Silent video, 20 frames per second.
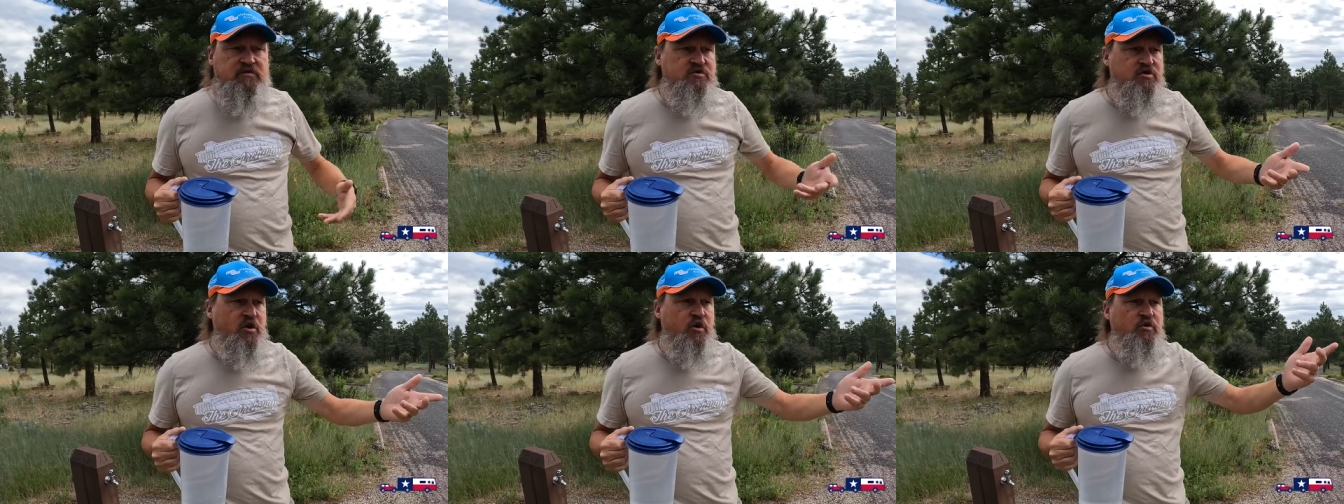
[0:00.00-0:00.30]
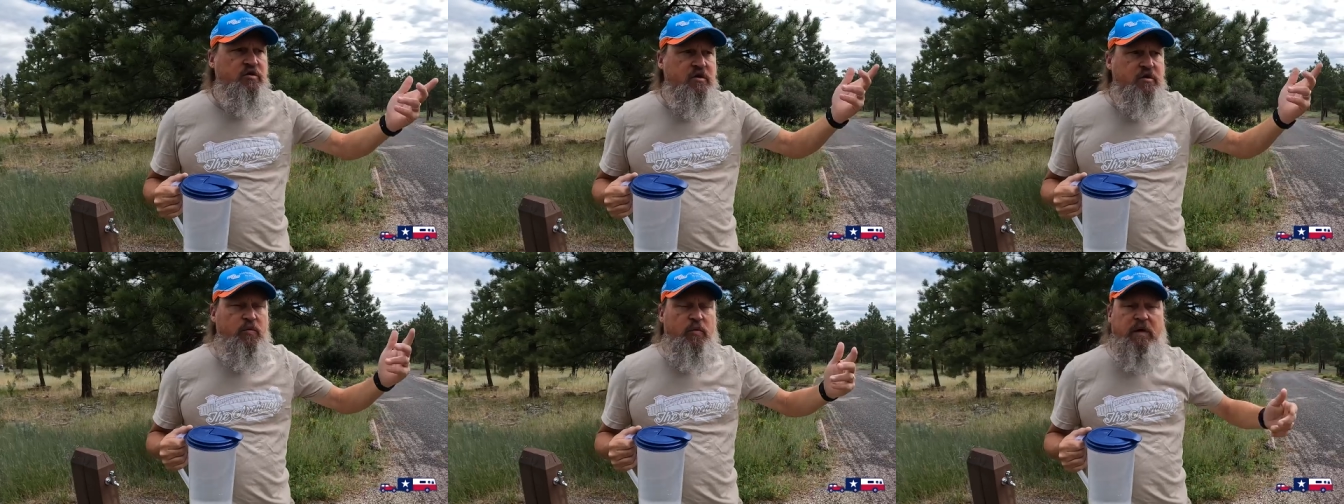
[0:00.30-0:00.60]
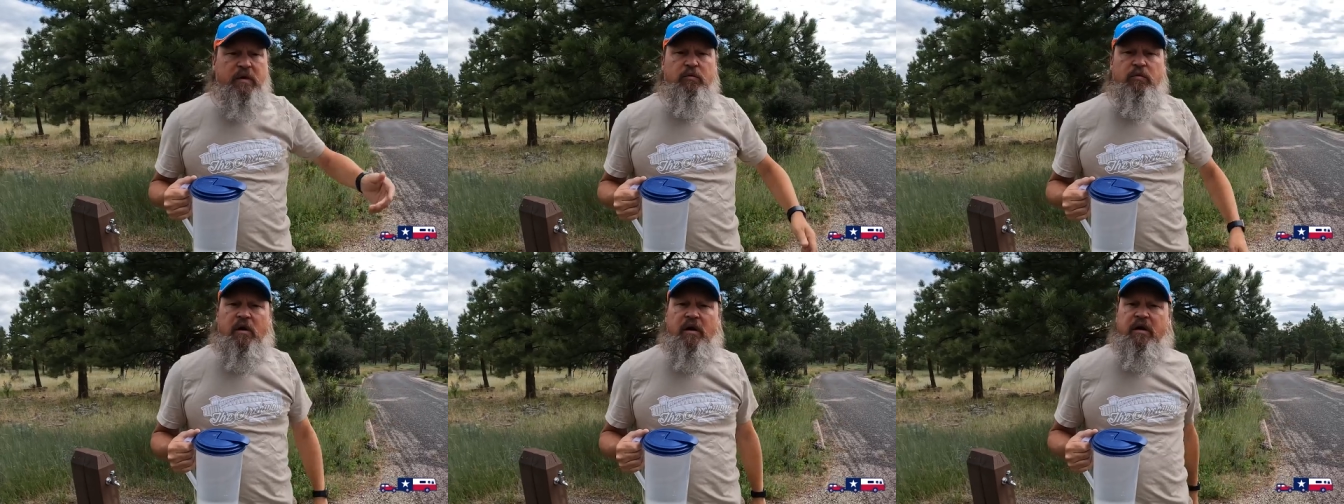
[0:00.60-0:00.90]
show you,
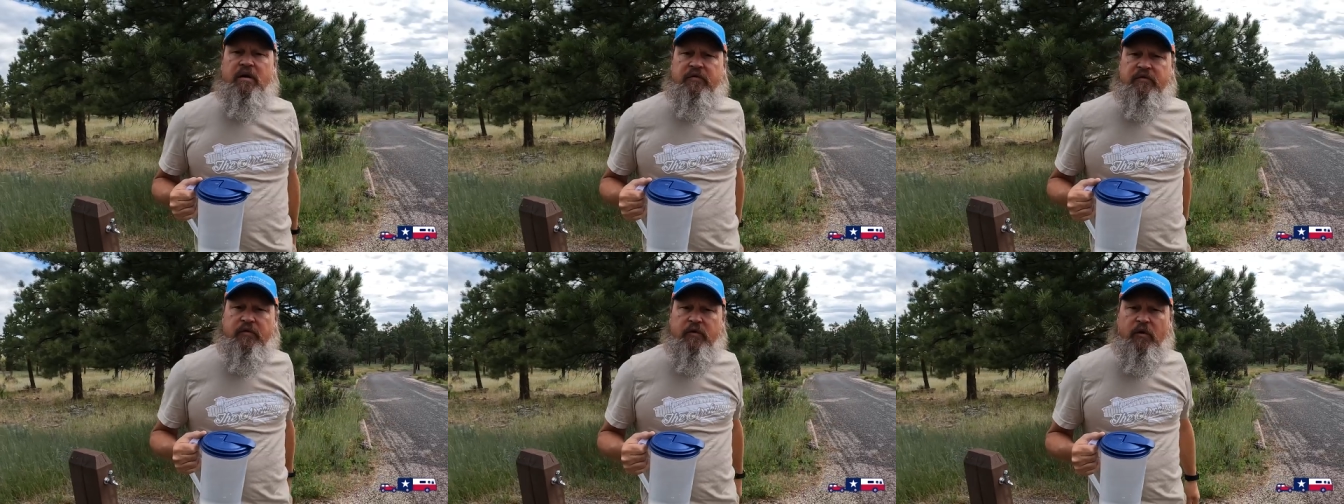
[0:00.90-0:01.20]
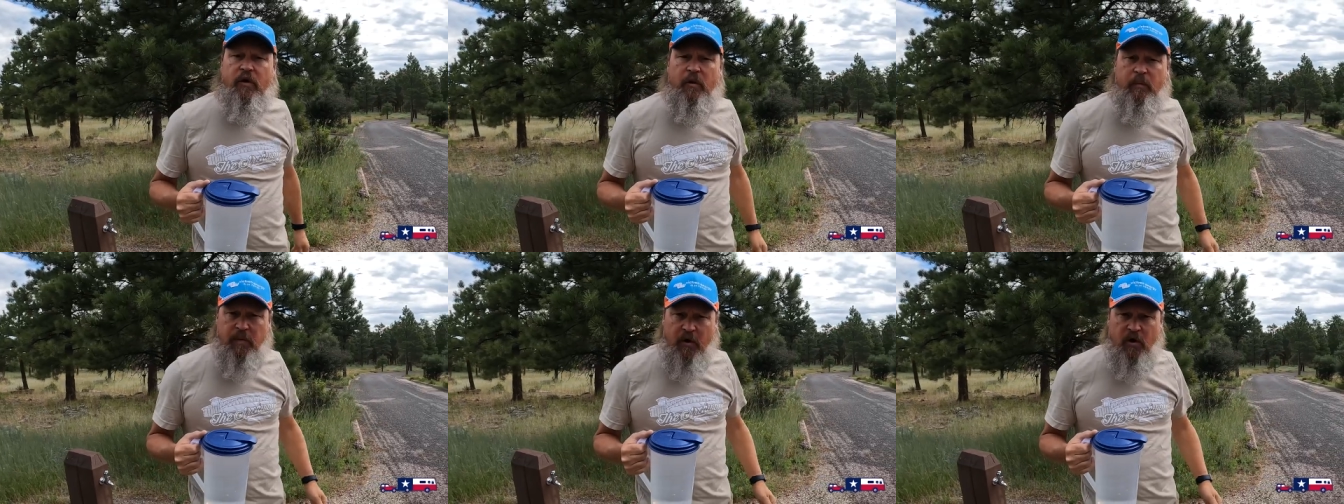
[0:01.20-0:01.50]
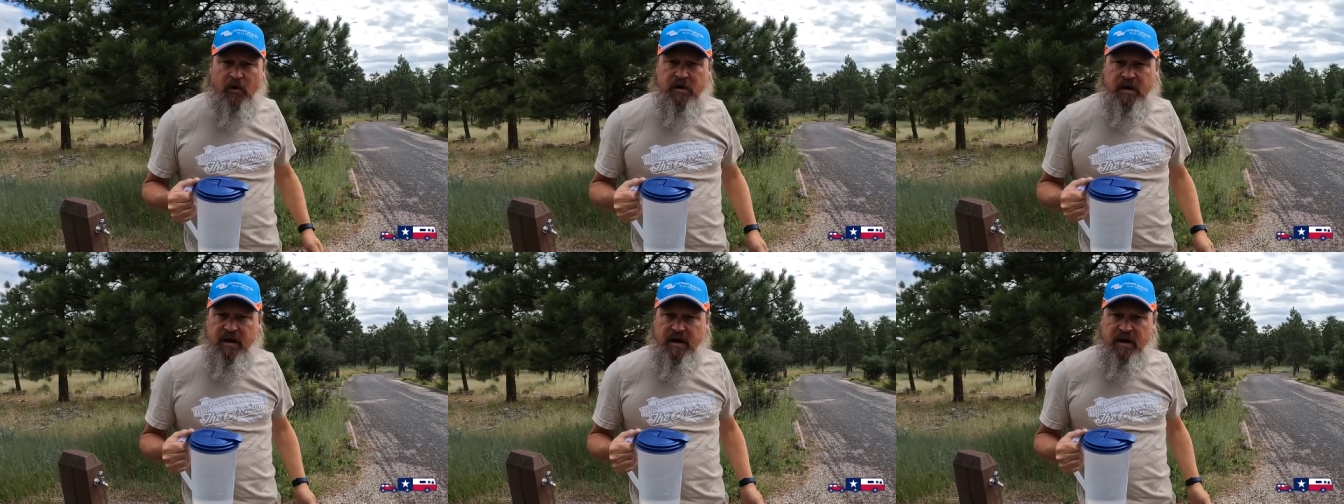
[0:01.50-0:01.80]
we run it through our
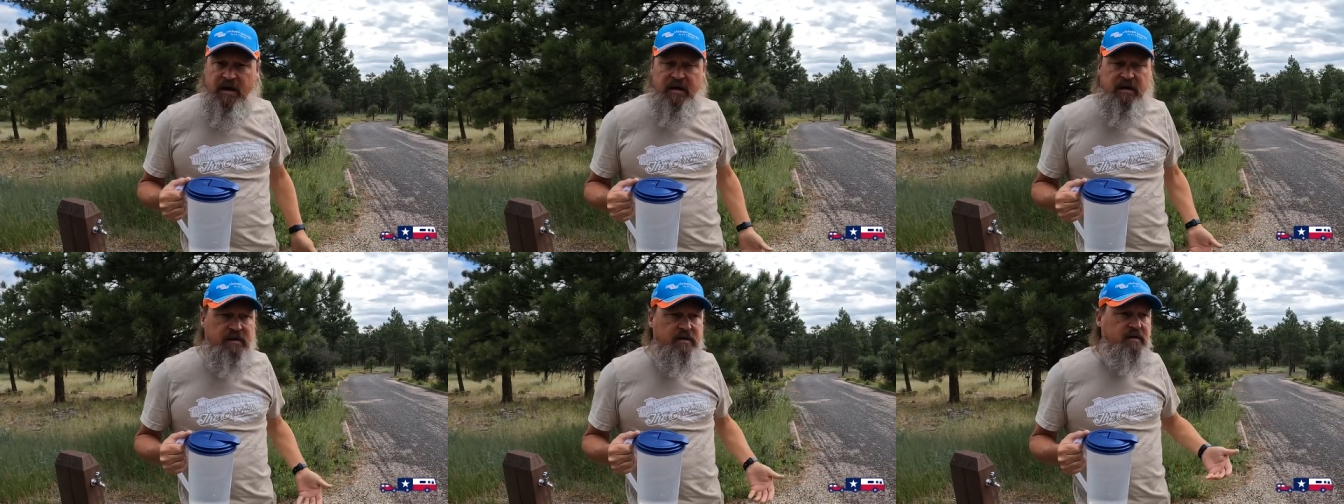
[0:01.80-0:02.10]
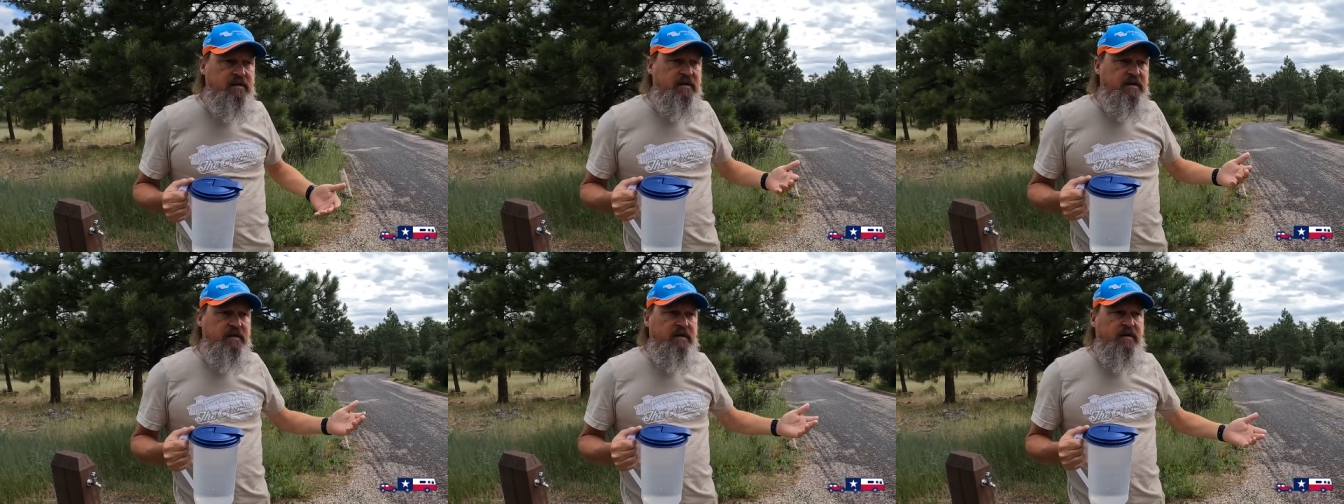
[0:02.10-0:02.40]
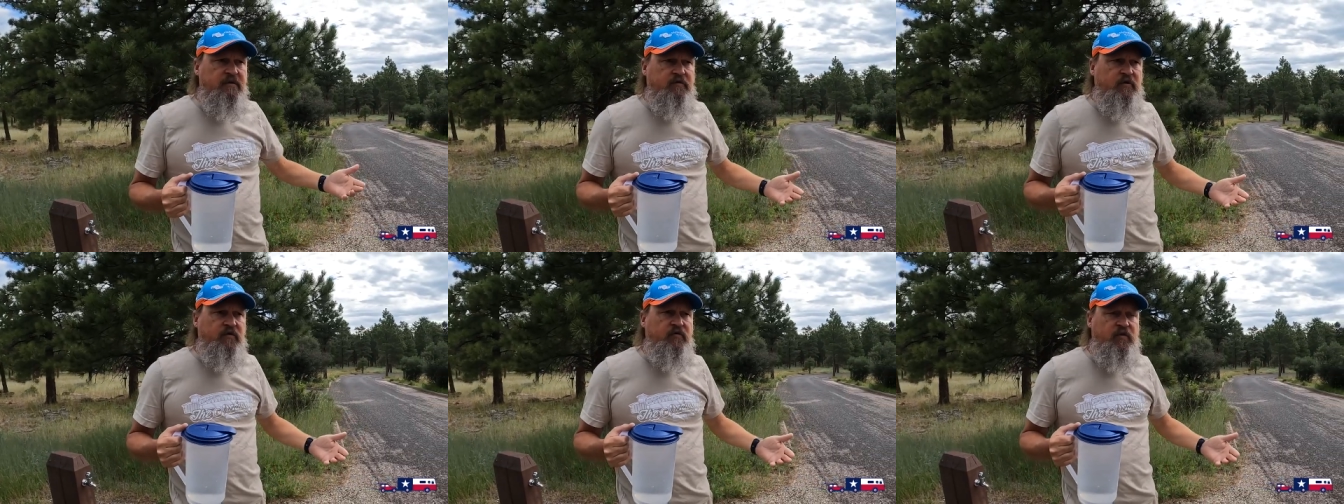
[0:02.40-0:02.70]
Berkey
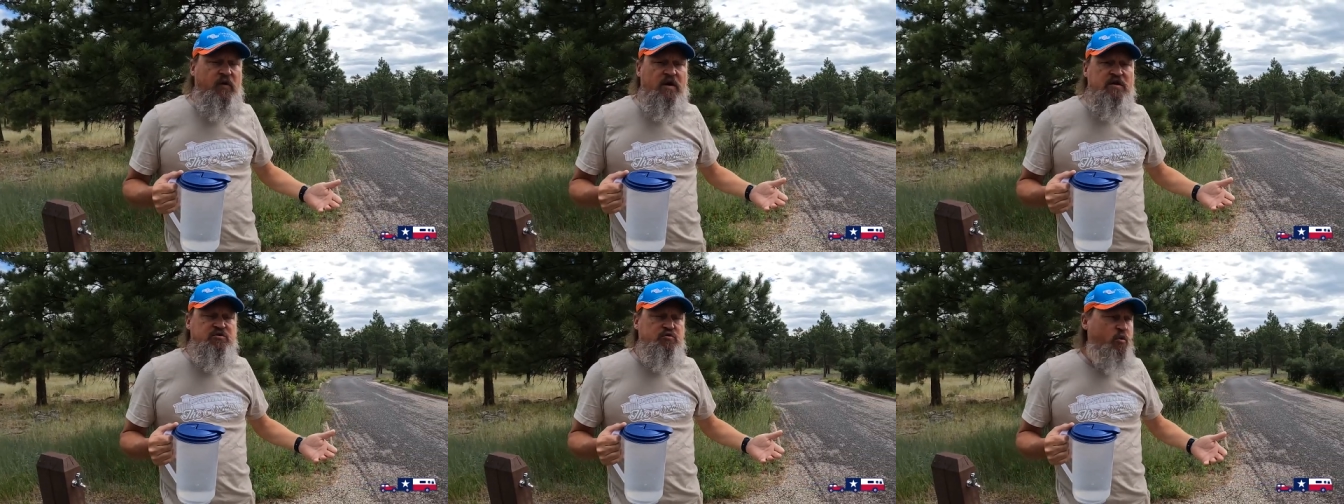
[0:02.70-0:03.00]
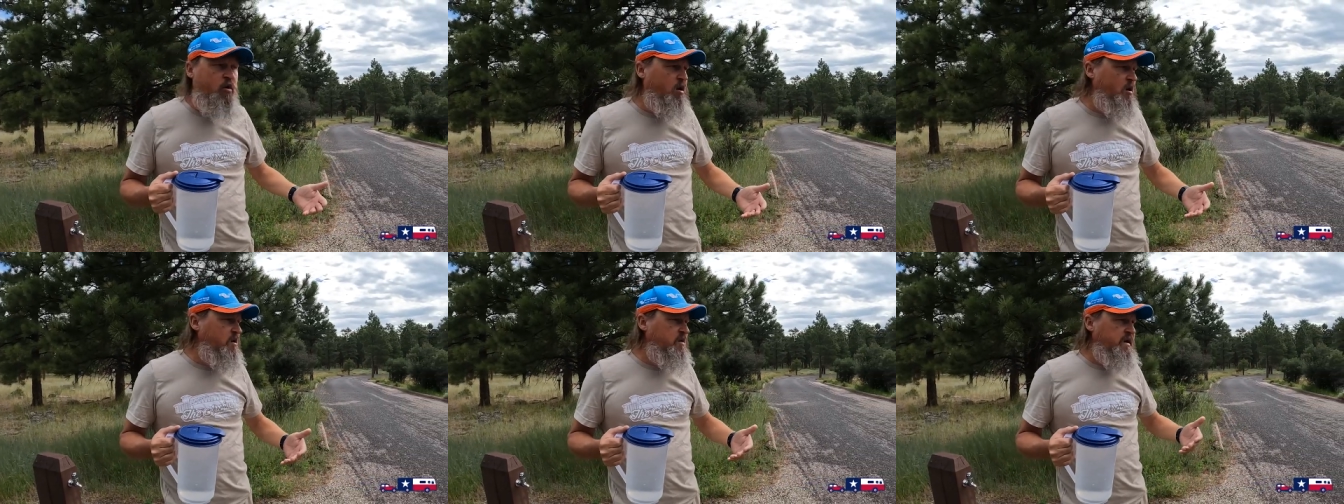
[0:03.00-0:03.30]
for fresh water.